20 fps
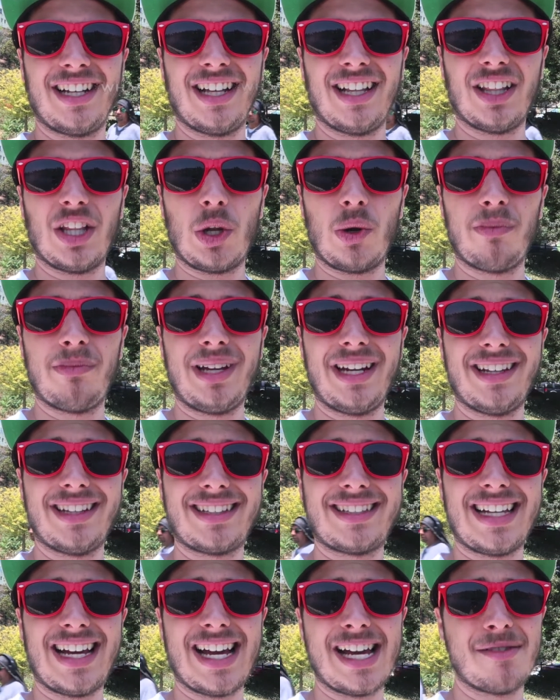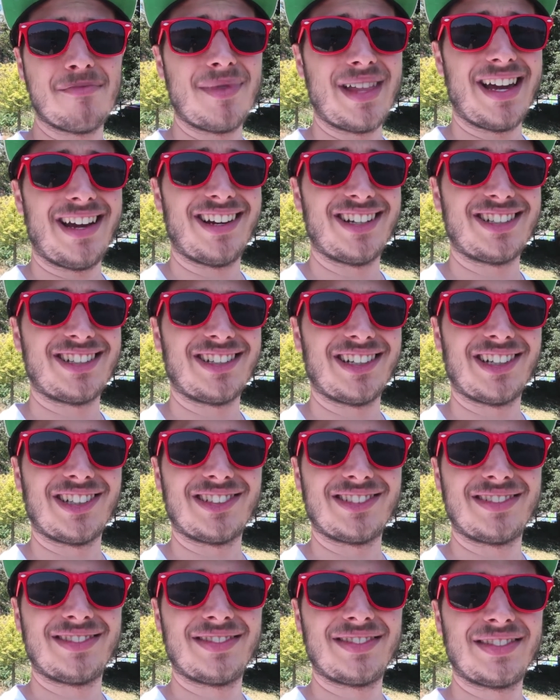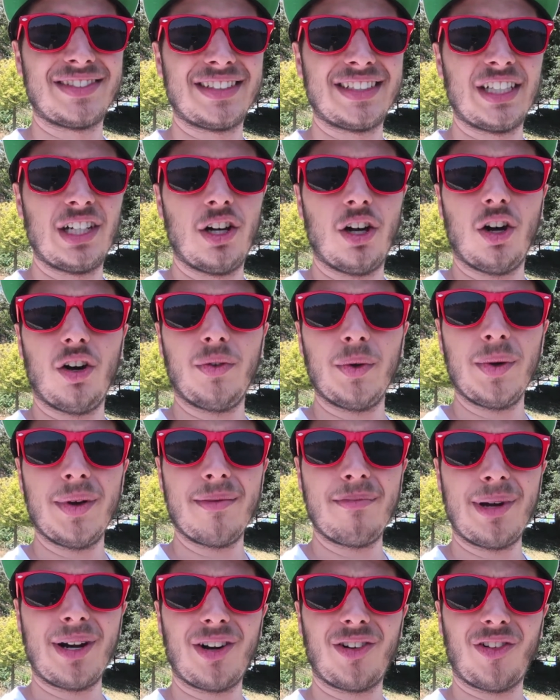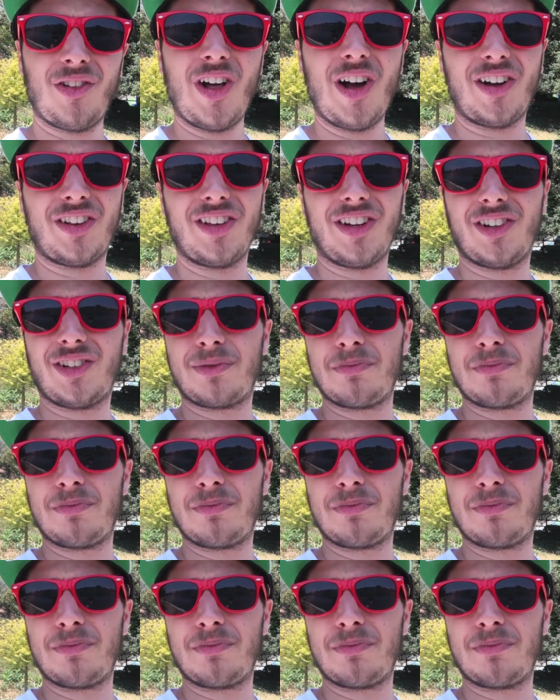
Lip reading: a little bit of the time there, so hopefully we get better luck there